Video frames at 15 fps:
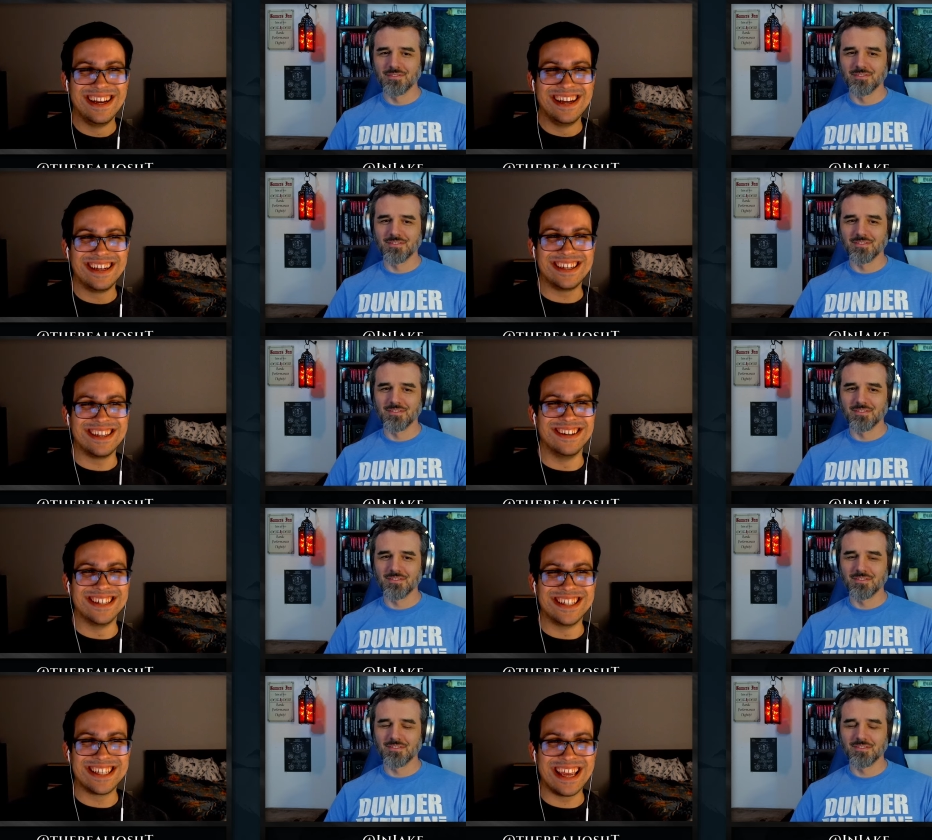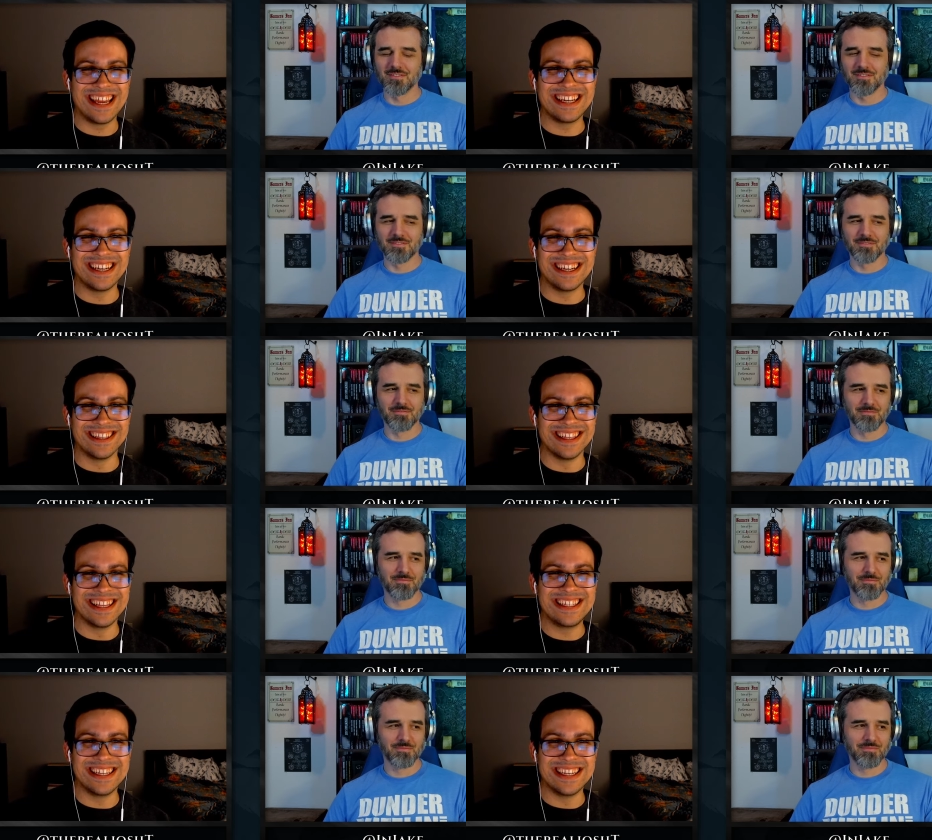Speaker 1: your skin
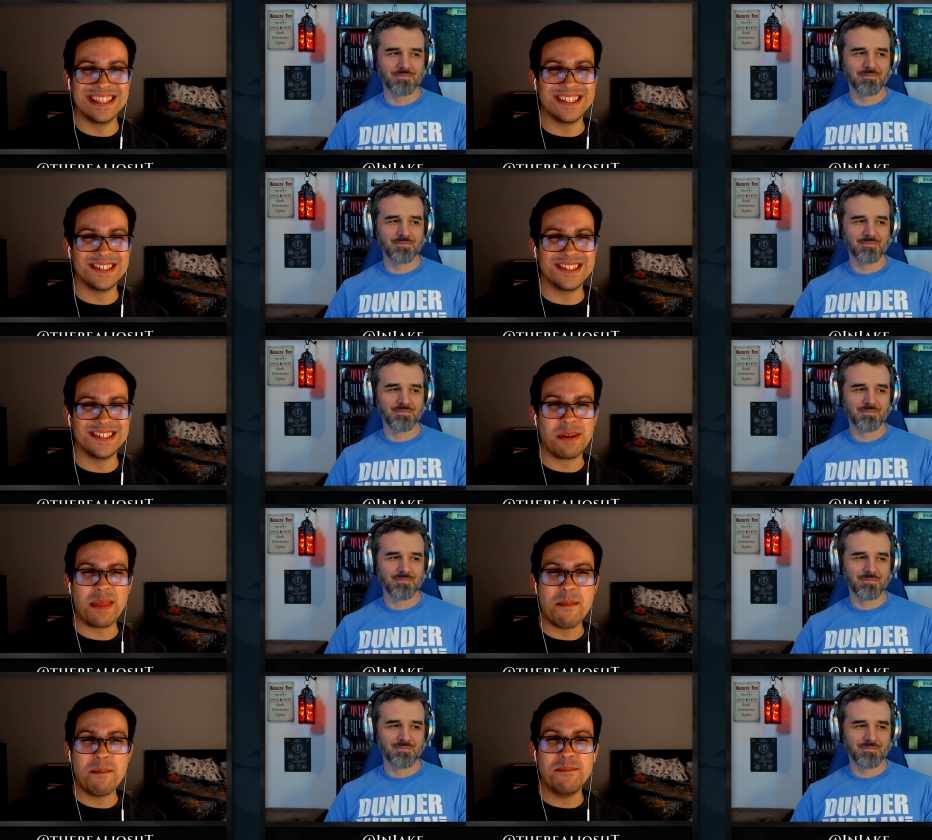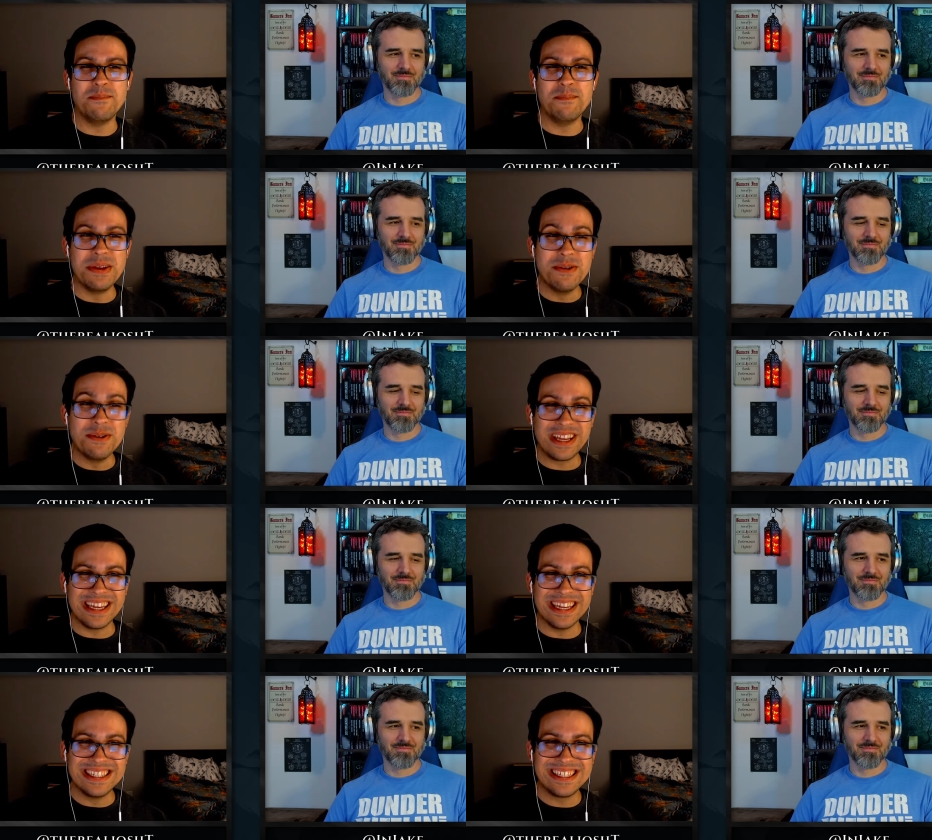glistens with
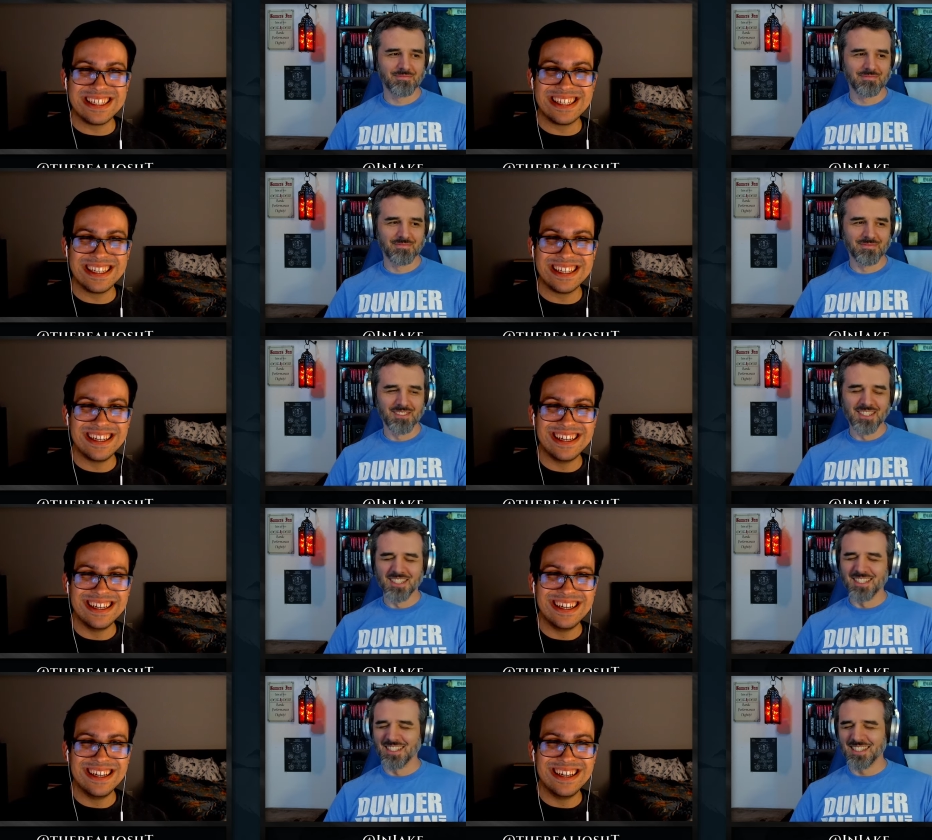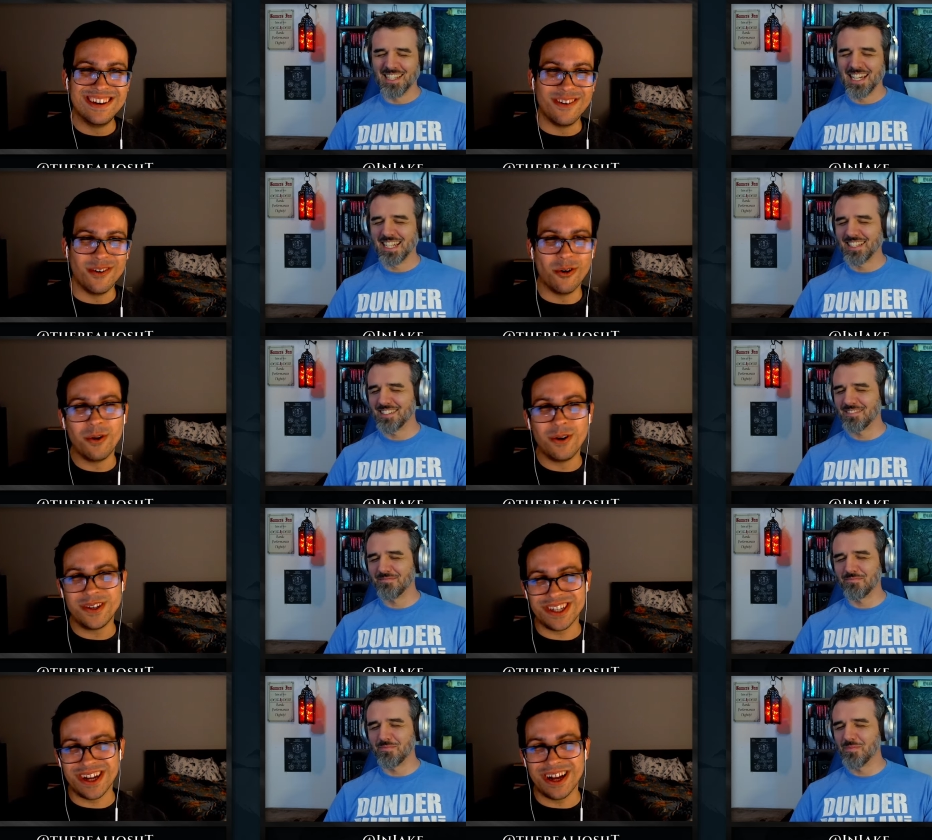mucus or
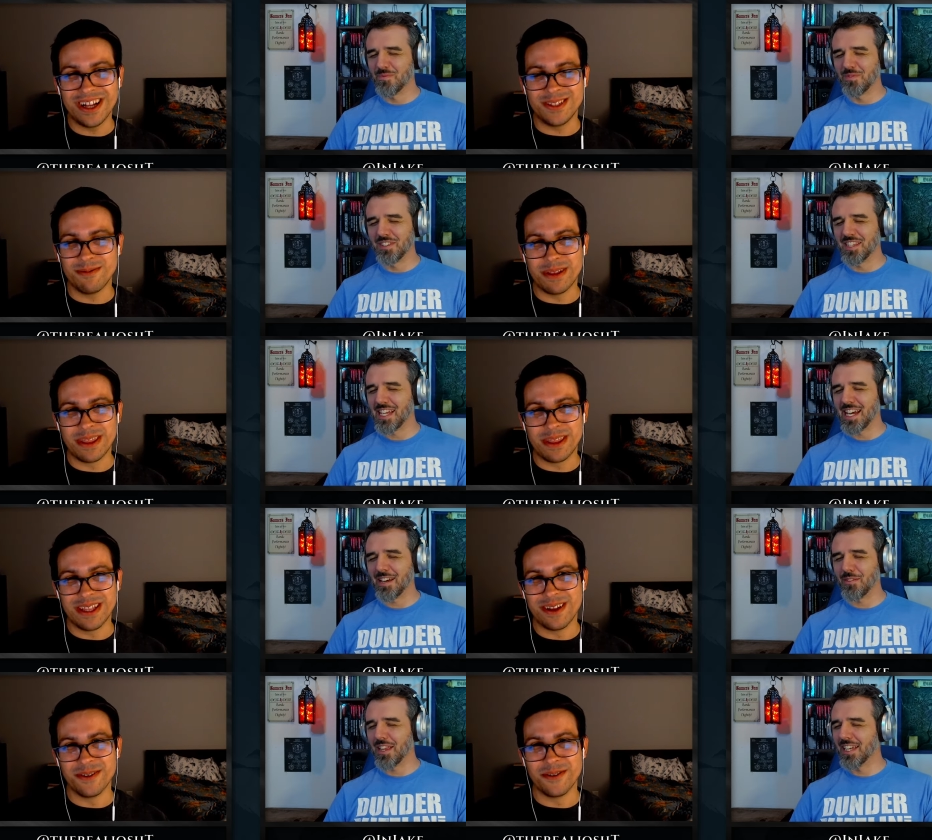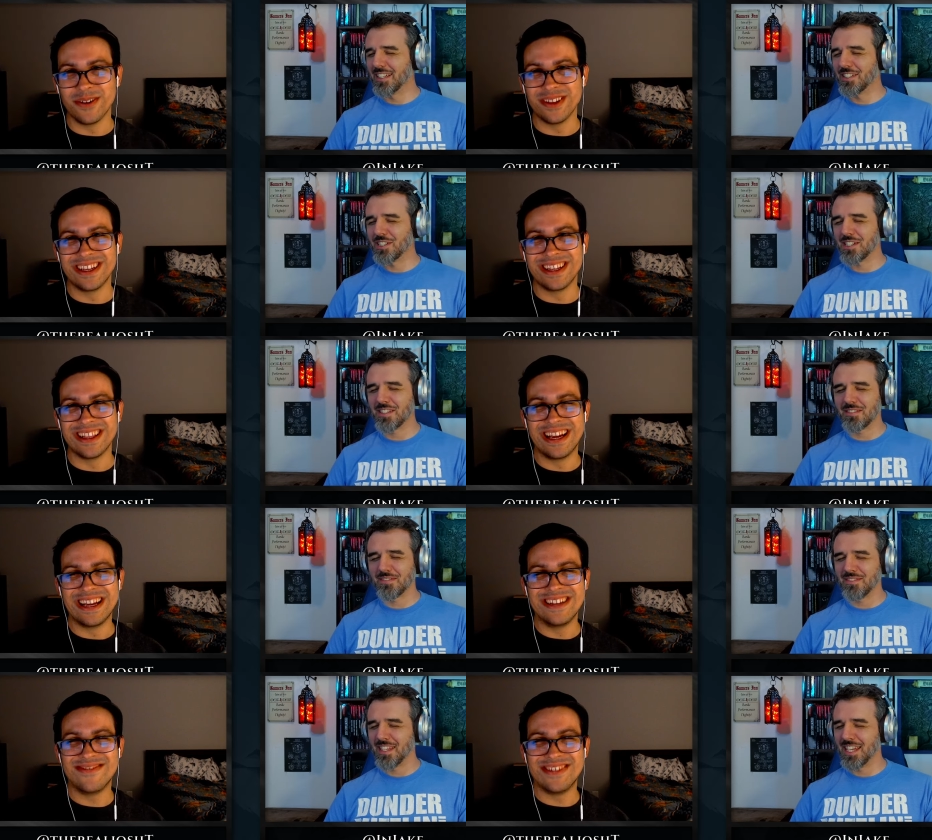shines with another that, like light,
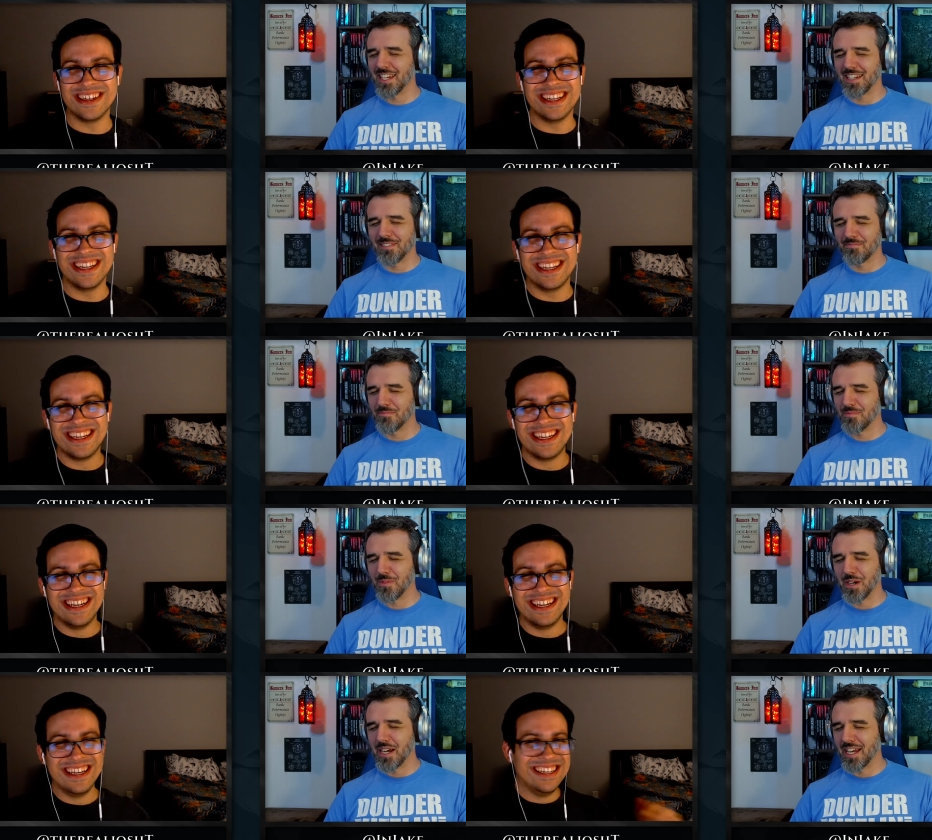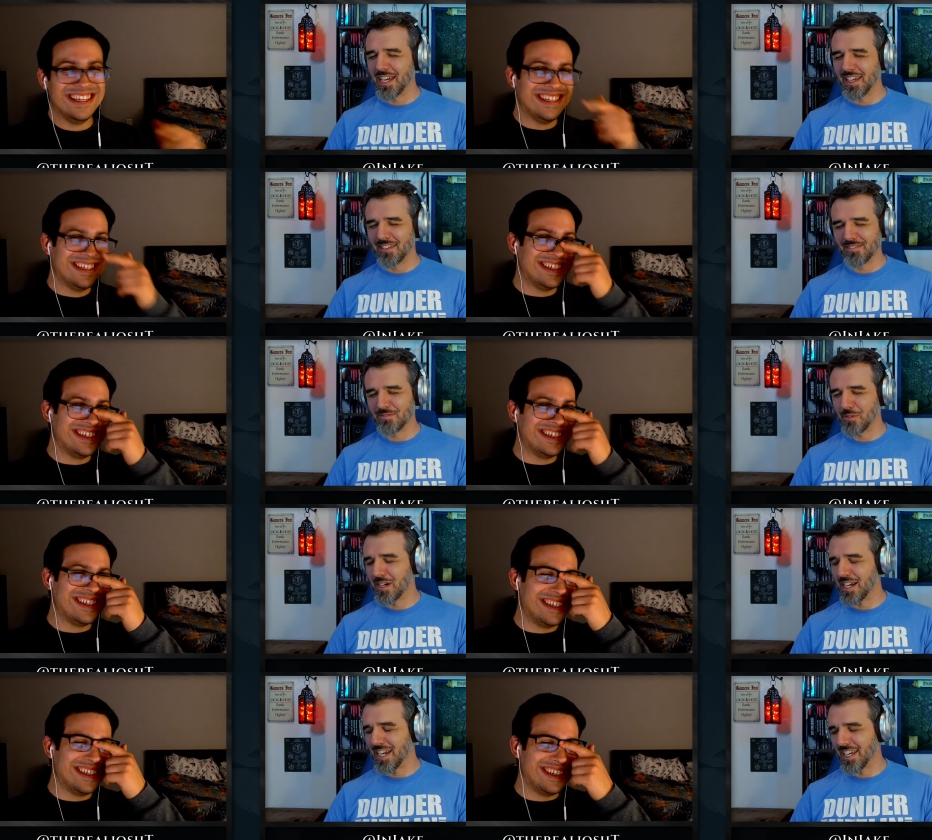just but...
Speaker 2: yeah why
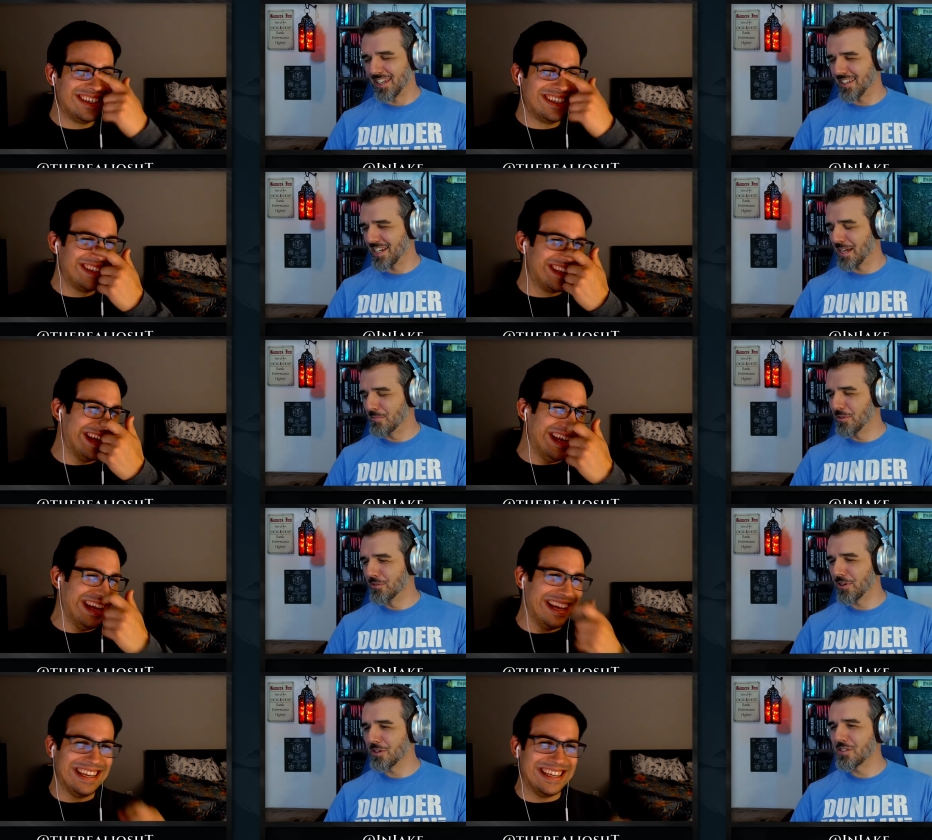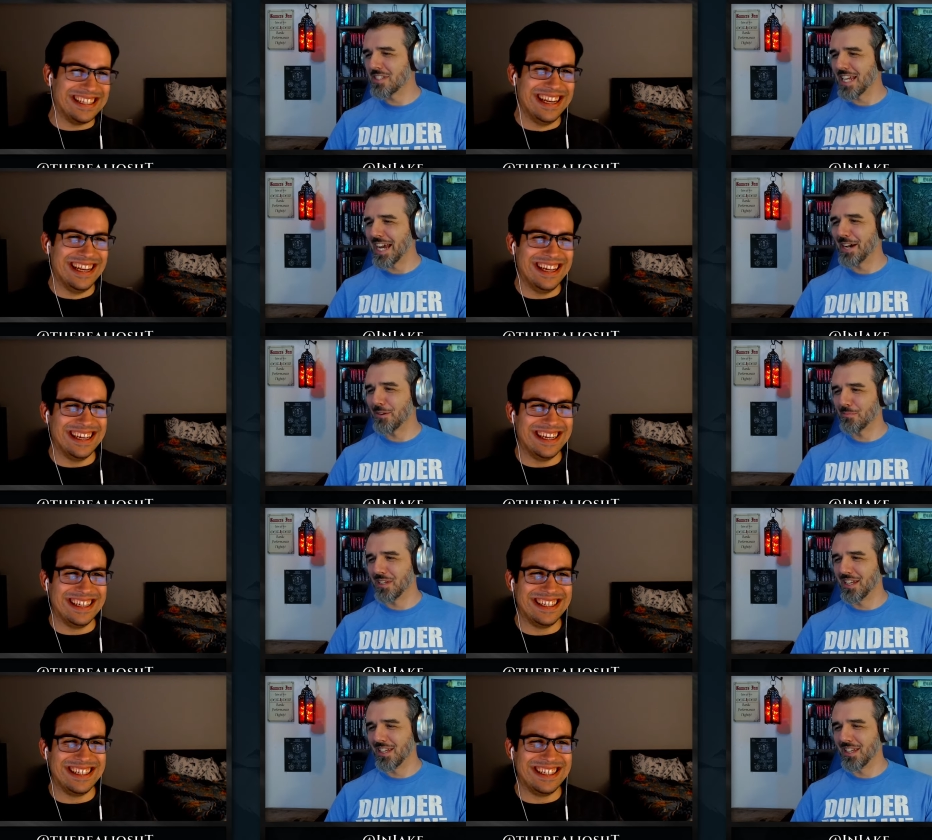why yeah, i'm it's... grossed out